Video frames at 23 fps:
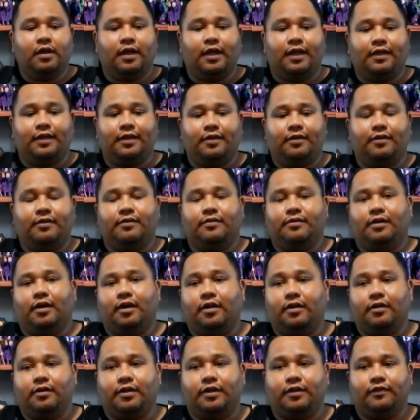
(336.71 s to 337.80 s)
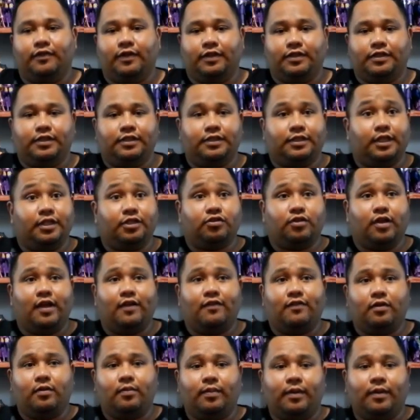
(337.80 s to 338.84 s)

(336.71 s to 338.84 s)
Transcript: and, you know, other conventions that travel.